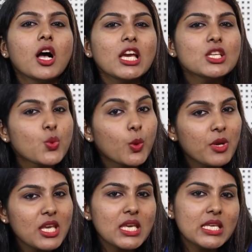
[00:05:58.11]
it would
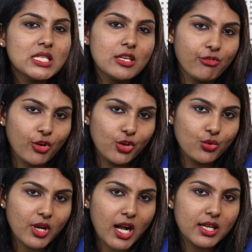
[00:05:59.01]
be easy for
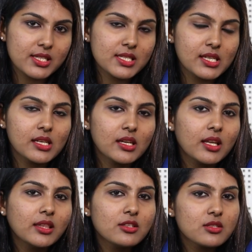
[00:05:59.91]
you guys.
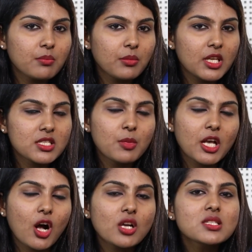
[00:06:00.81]
It's
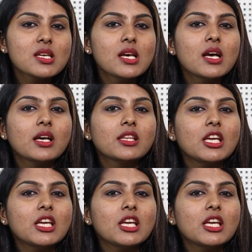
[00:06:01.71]
because the